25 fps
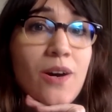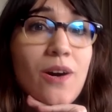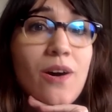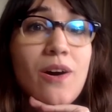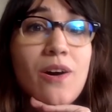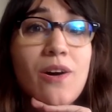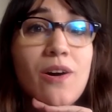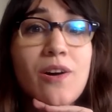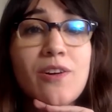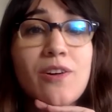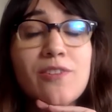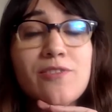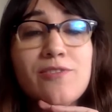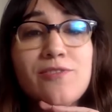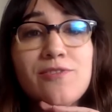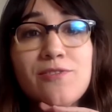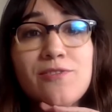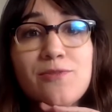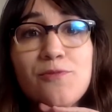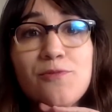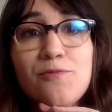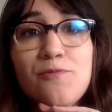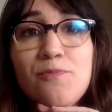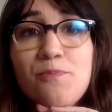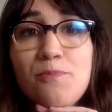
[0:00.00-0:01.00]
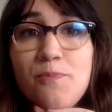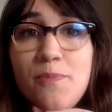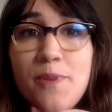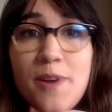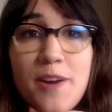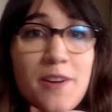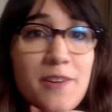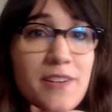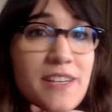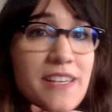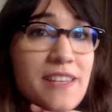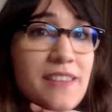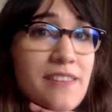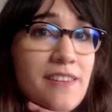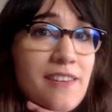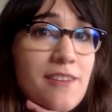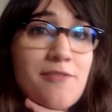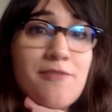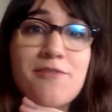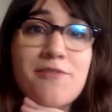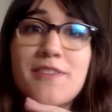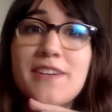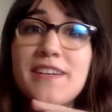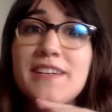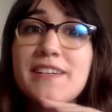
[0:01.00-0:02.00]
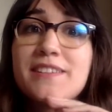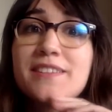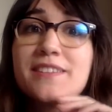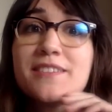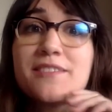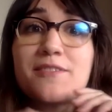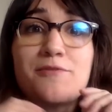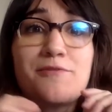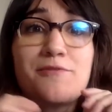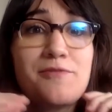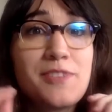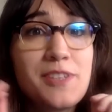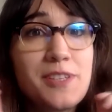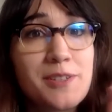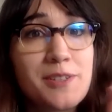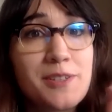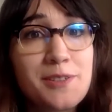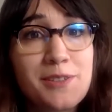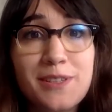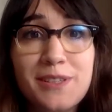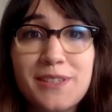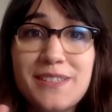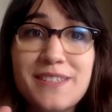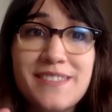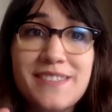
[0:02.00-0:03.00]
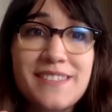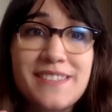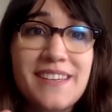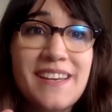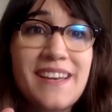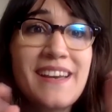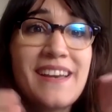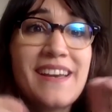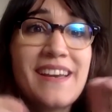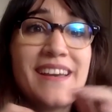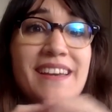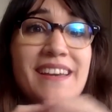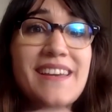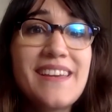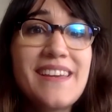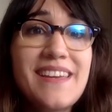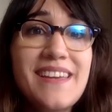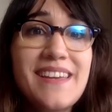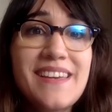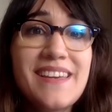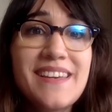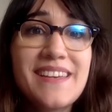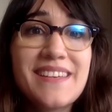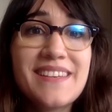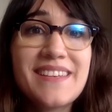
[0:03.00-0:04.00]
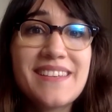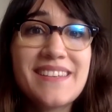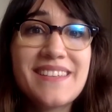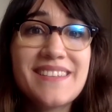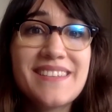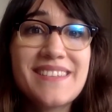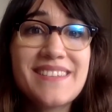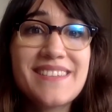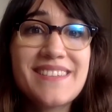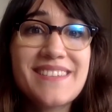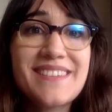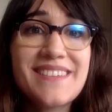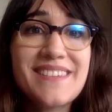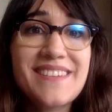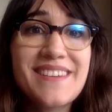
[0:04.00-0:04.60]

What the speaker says: of very different fields. And